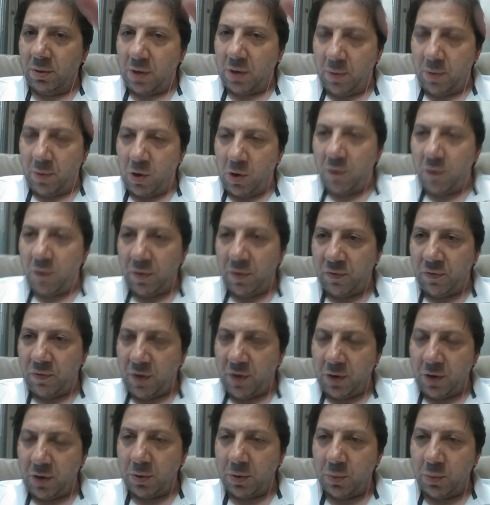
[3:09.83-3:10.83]
coming off your
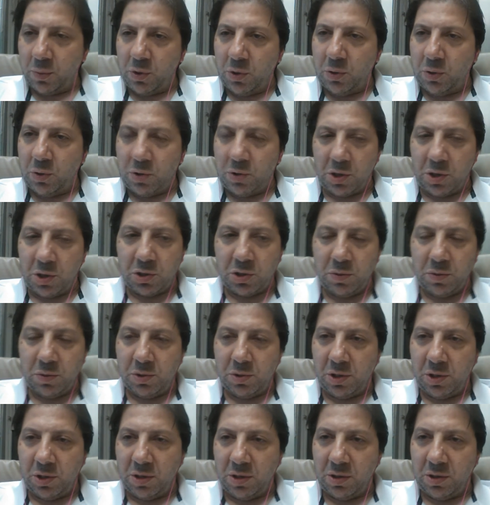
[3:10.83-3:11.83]
finger when you touch the
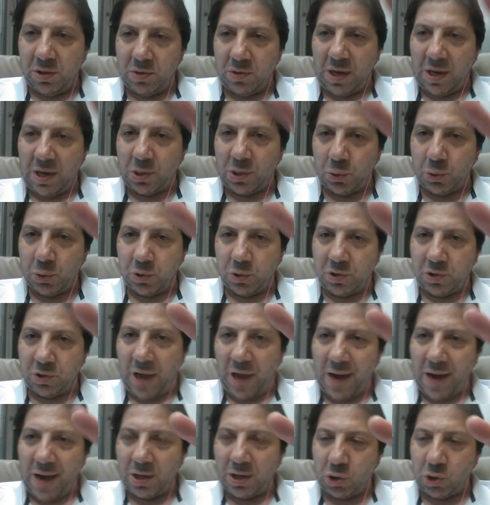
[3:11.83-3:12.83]
machine? There's actual
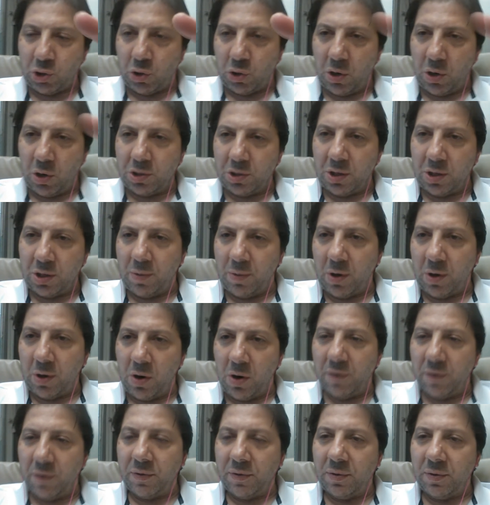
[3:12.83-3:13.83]
static charge coming
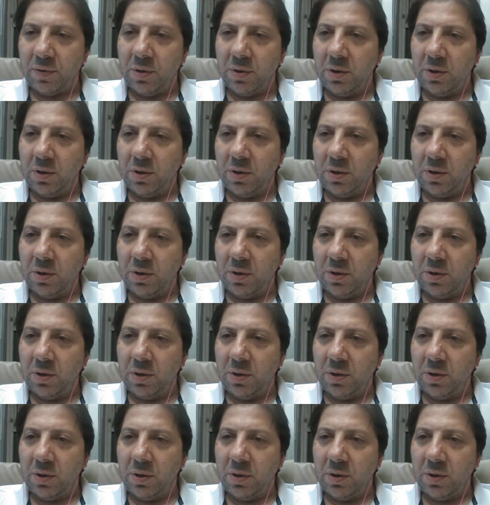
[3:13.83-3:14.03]
off."